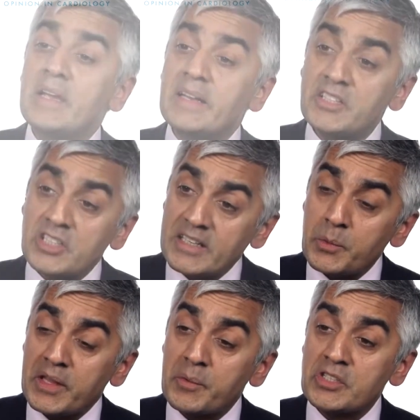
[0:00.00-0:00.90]
in Italy,
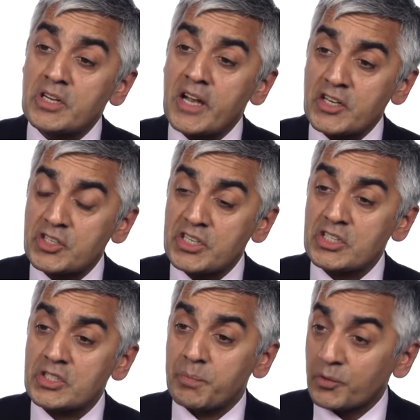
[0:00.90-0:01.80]
where there is a nationally
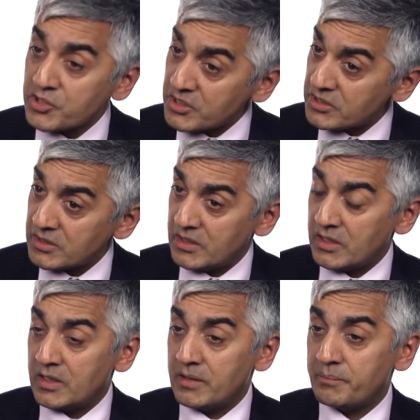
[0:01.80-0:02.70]
sponsored
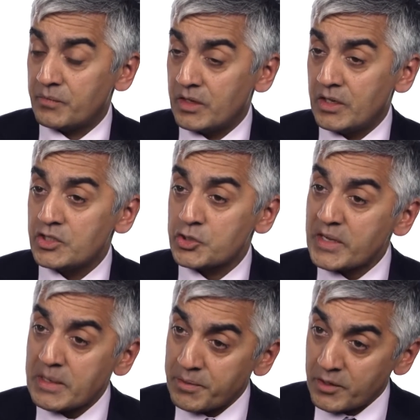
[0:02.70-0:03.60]
um,
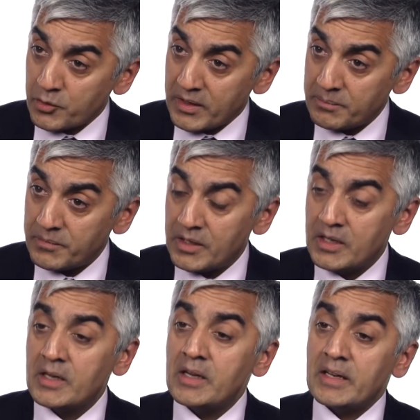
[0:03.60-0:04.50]
screening program,
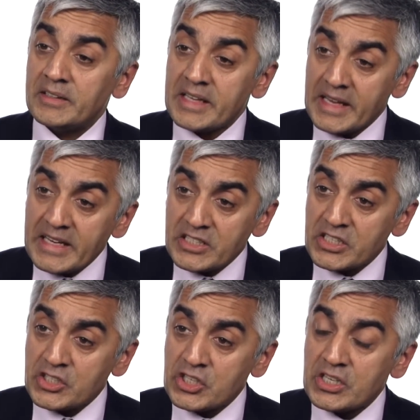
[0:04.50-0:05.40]
the
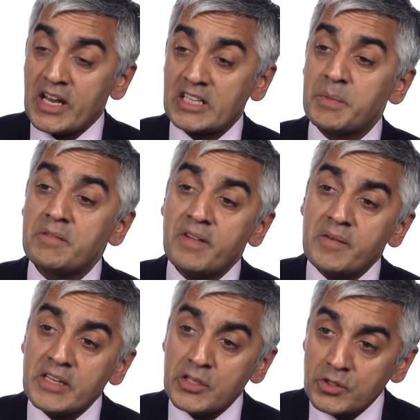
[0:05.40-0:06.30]
ECG has been
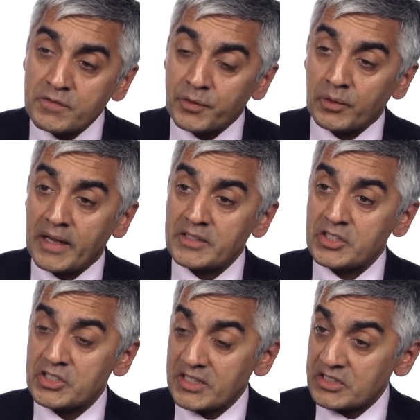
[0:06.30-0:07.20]
very useful at
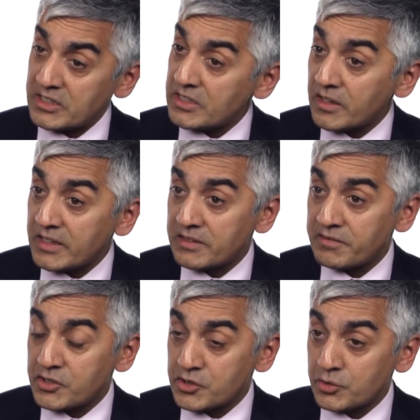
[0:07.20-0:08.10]
detecting young
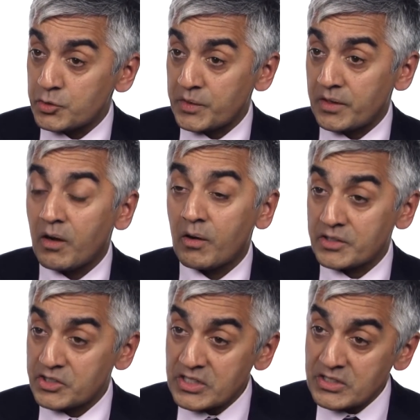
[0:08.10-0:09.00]
individuals with heart
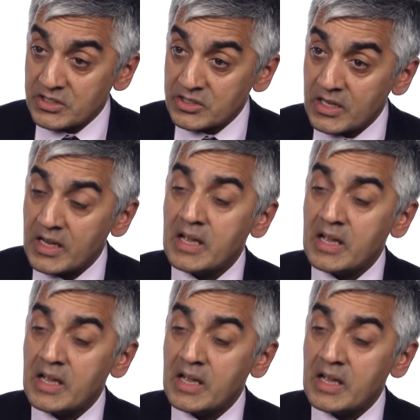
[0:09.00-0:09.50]
diseases.